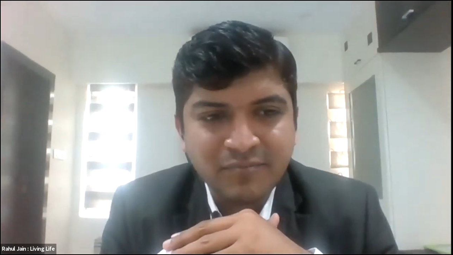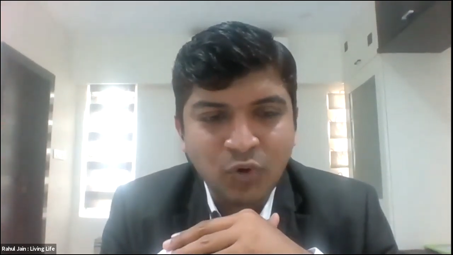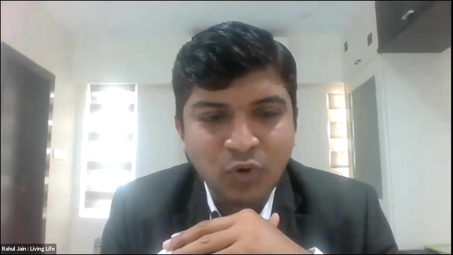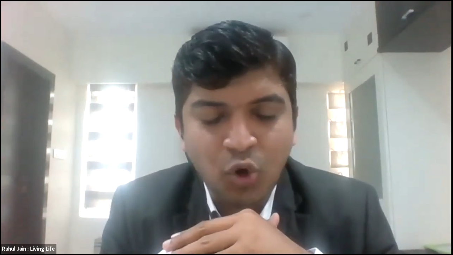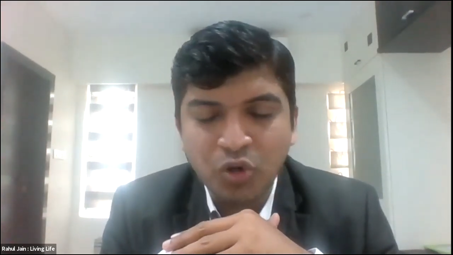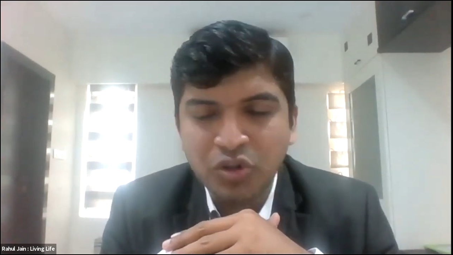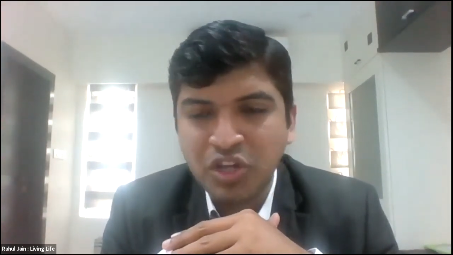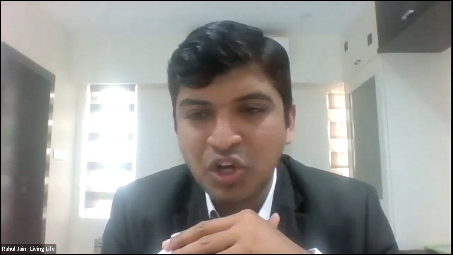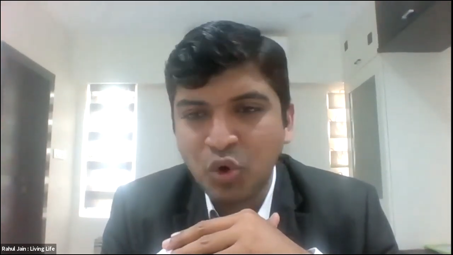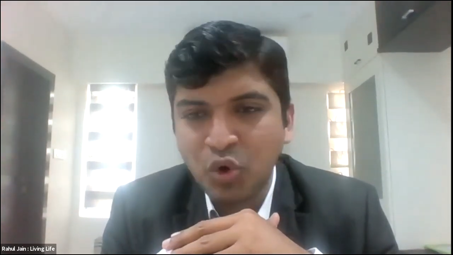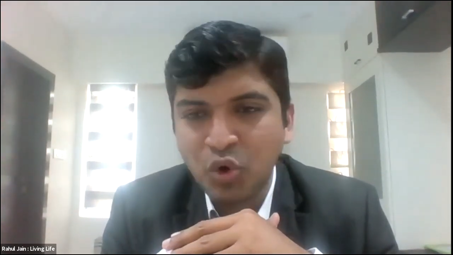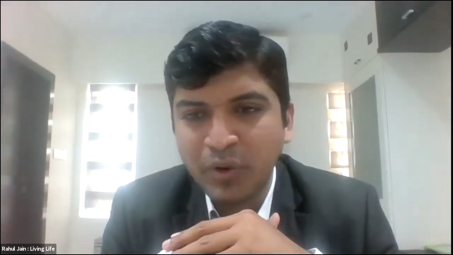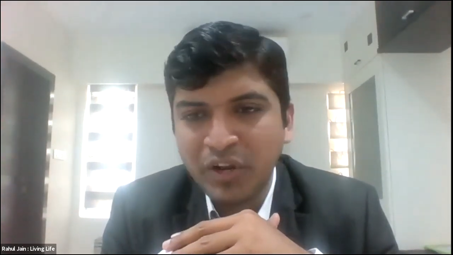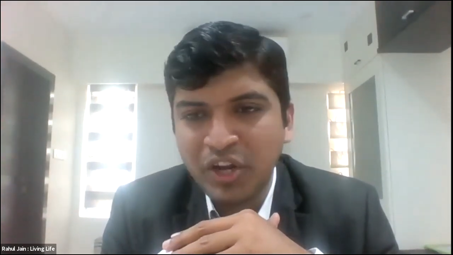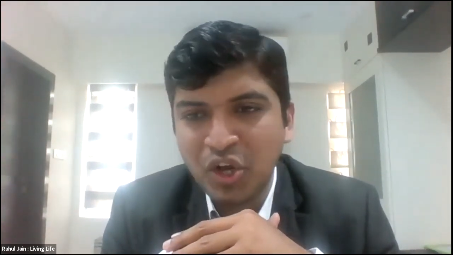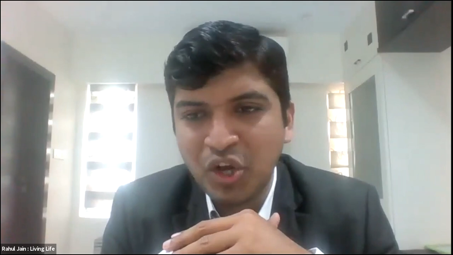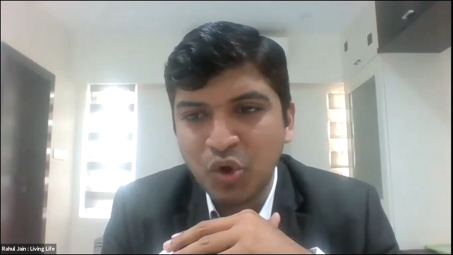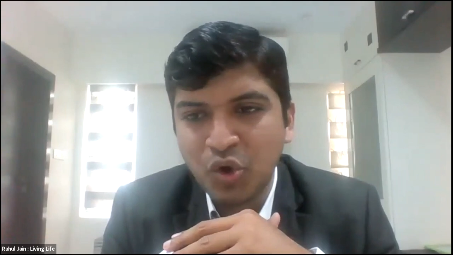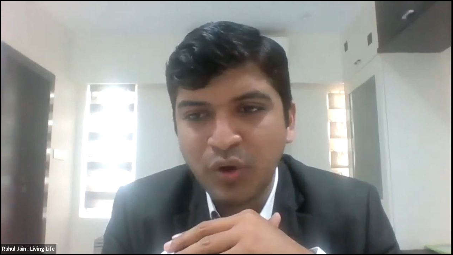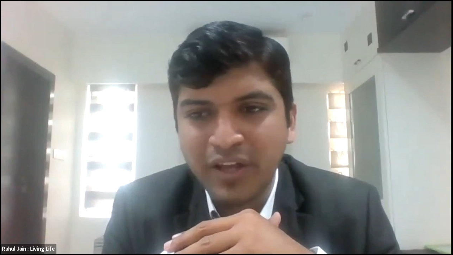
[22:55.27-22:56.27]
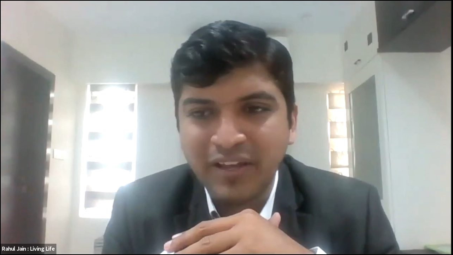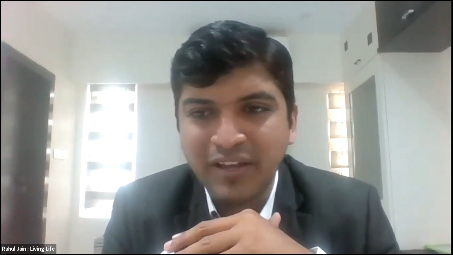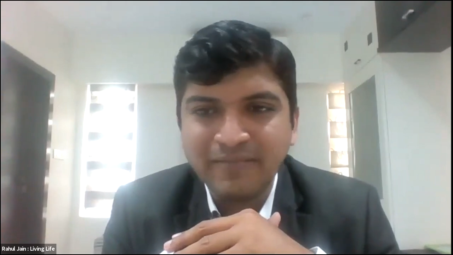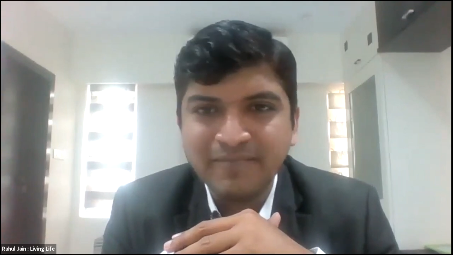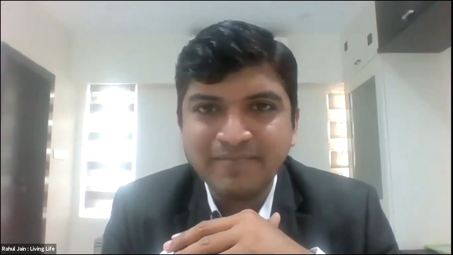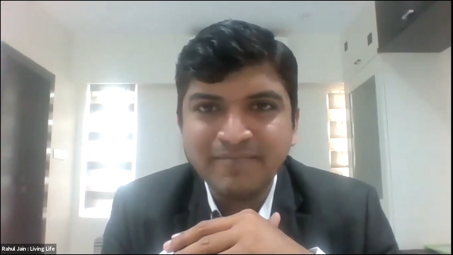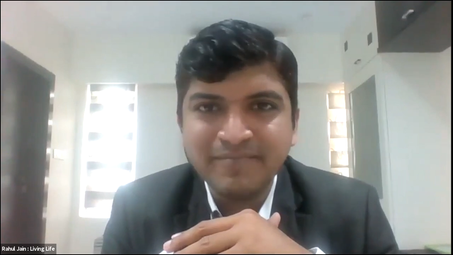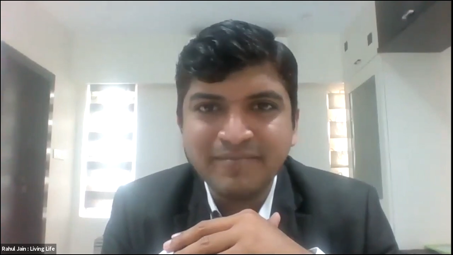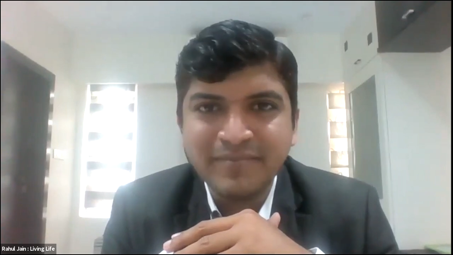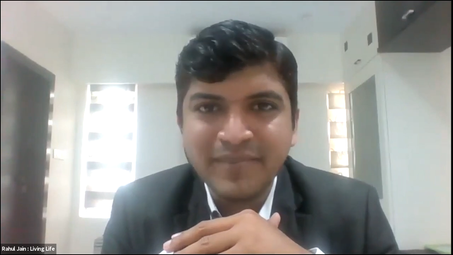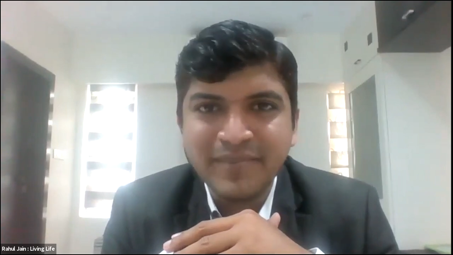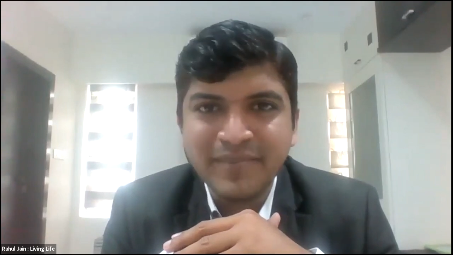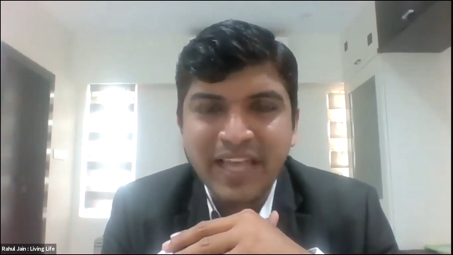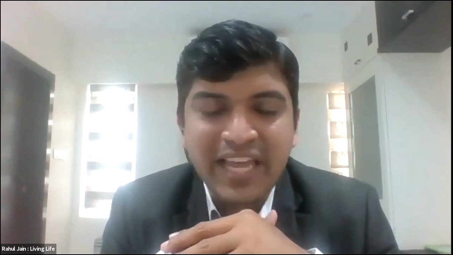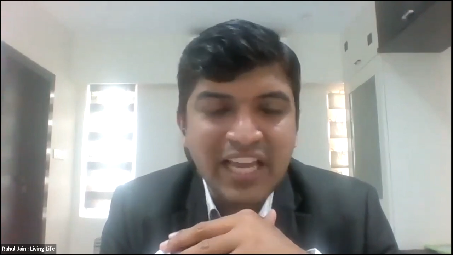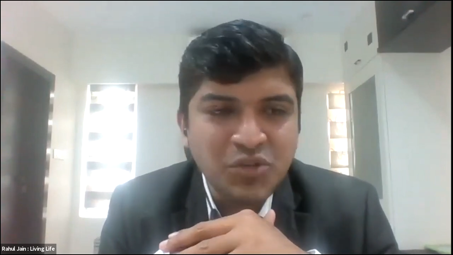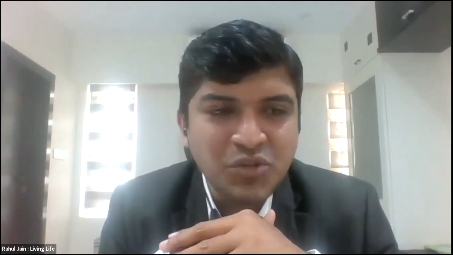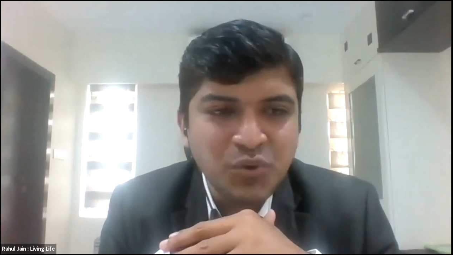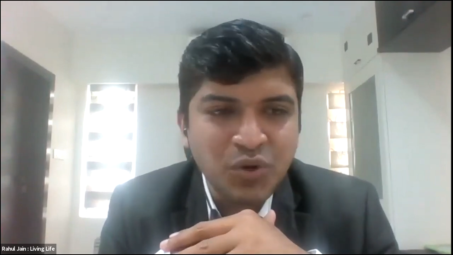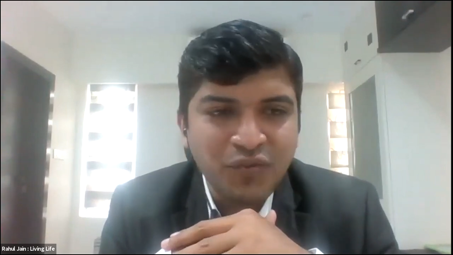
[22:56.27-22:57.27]
on the road when you're going?
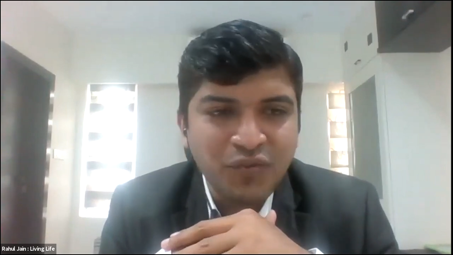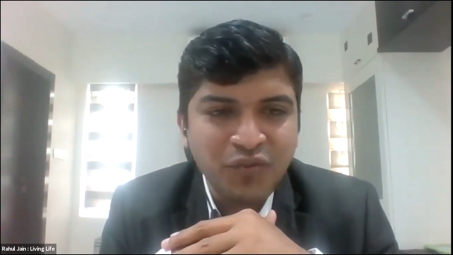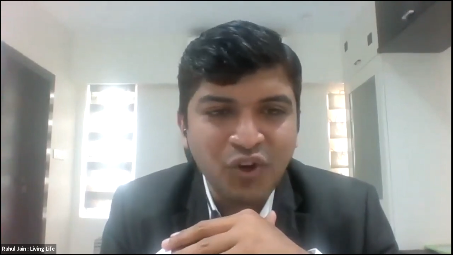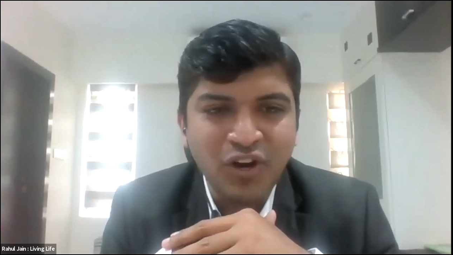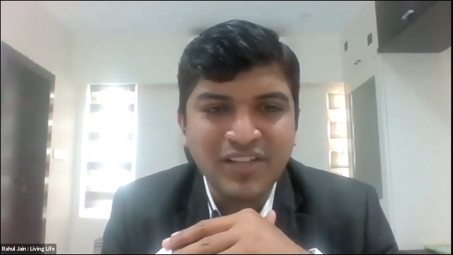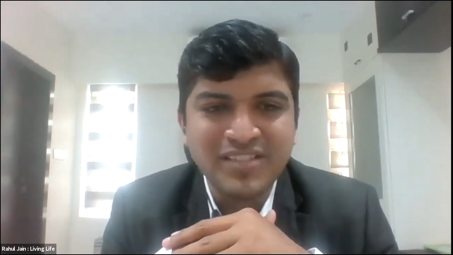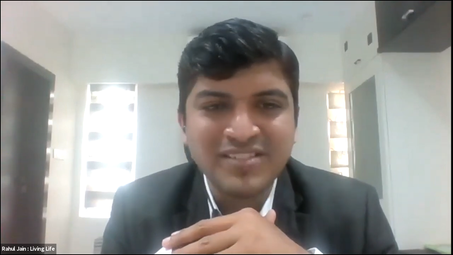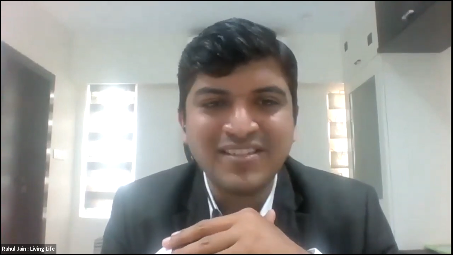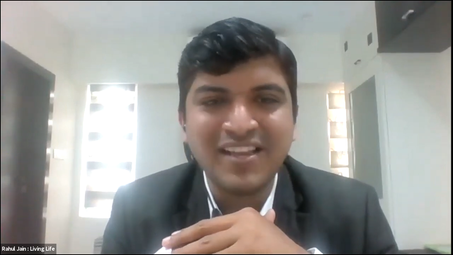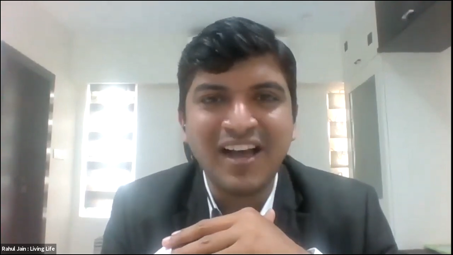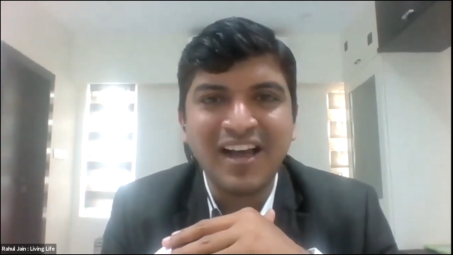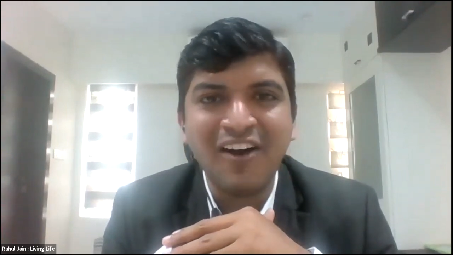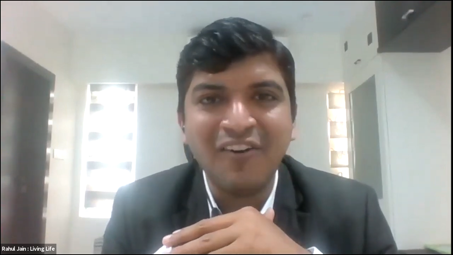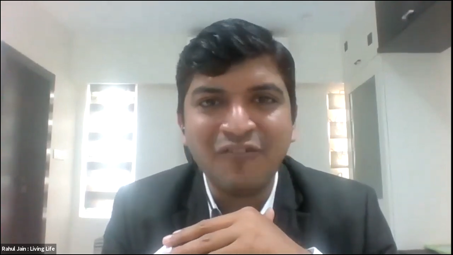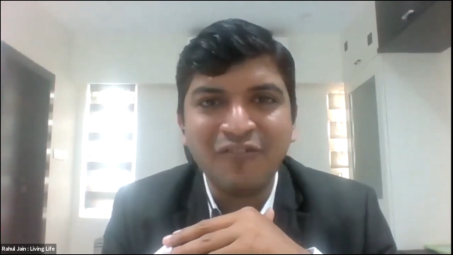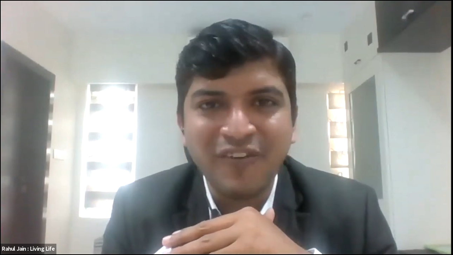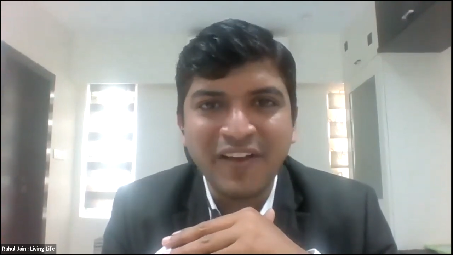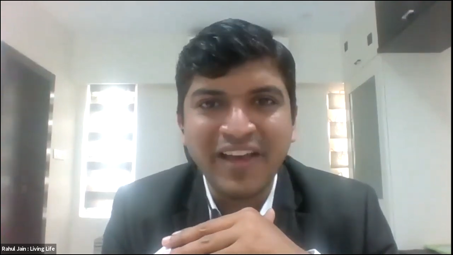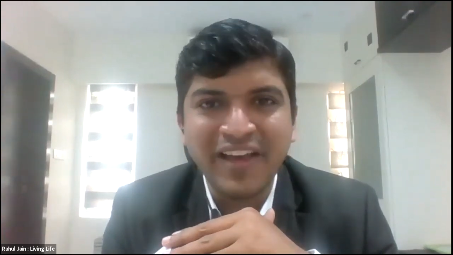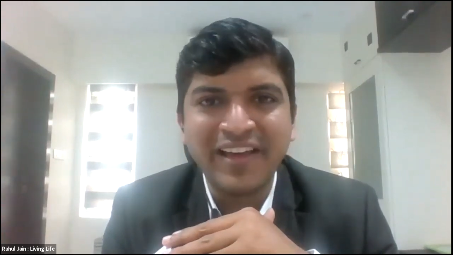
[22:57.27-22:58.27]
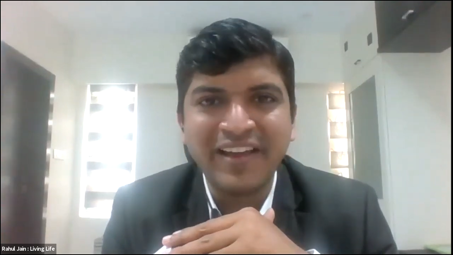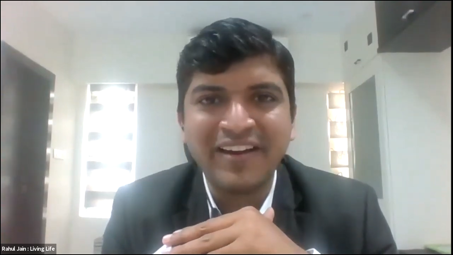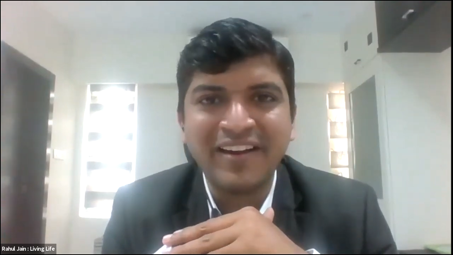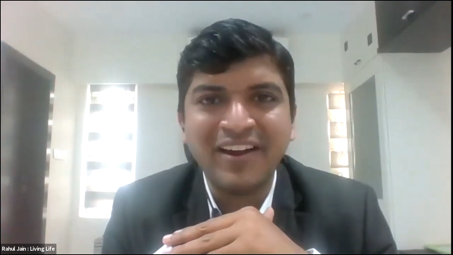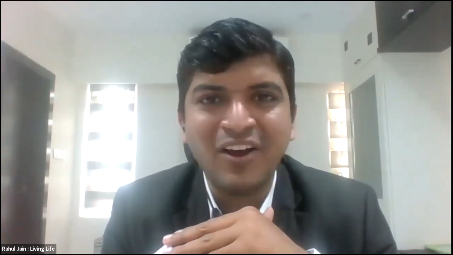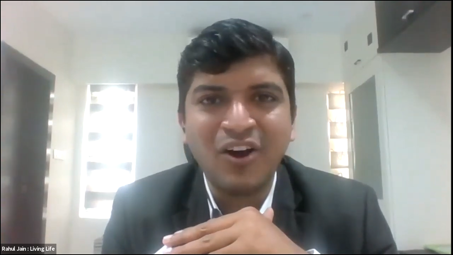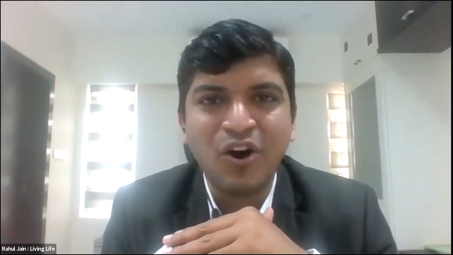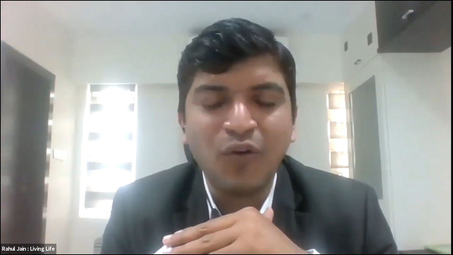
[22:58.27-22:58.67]
Each one of you all is aware